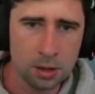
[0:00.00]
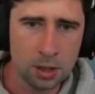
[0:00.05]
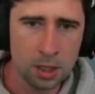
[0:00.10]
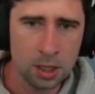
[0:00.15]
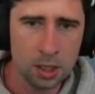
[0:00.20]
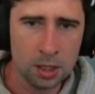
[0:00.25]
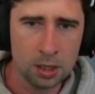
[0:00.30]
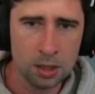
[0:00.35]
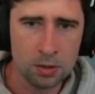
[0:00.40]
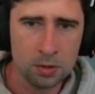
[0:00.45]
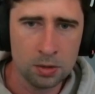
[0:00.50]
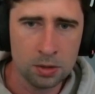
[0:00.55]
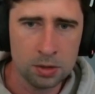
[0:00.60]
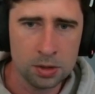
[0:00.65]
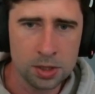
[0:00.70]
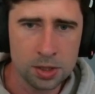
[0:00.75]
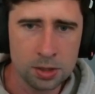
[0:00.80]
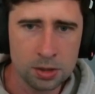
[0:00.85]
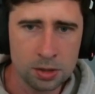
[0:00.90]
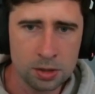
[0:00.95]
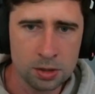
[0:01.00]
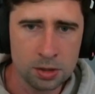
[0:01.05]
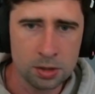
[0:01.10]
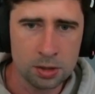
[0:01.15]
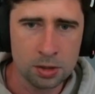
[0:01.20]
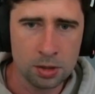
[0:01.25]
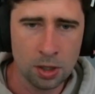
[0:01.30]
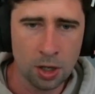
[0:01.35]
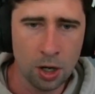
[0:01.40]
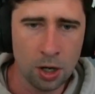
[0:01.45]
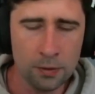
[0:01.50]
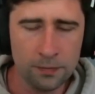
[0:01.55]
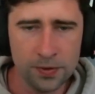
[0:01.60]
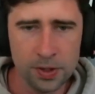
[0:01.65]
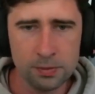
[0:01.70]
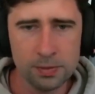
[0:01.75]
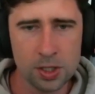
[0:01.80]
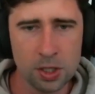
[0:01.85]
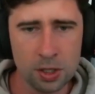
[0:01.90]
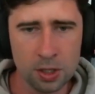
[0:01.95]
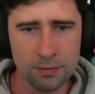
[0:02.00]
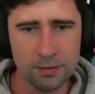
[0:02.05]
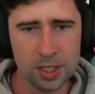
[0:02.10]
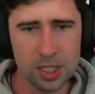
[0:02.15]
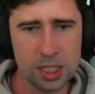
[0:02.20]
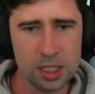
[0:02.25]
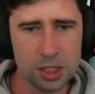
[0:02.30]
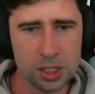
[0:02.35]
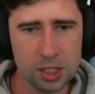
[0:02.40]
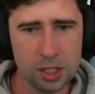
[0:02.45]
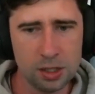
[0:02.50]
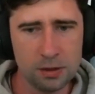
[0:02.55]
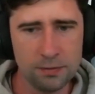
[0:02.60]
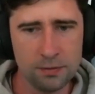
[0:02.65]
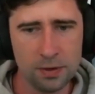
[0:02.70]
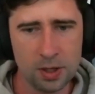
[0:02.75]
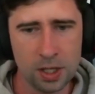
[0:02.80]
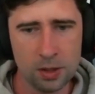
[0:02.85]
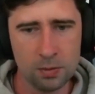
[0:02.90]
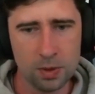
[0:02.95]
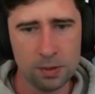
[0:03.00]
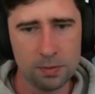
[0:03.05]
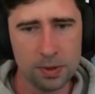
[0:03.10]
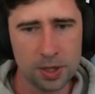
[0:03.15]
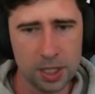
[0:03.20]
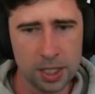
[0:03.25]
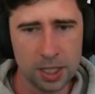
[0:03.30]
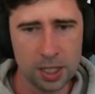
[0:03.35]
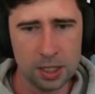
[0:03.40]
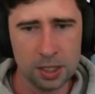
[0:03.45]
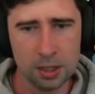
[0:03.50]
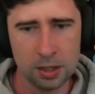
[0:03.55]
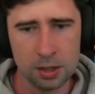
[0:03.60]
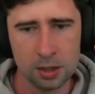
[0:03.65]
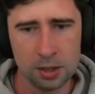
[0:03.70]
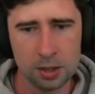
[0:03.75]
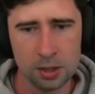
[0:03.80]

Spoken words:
And hopefully we don't have initiative and we play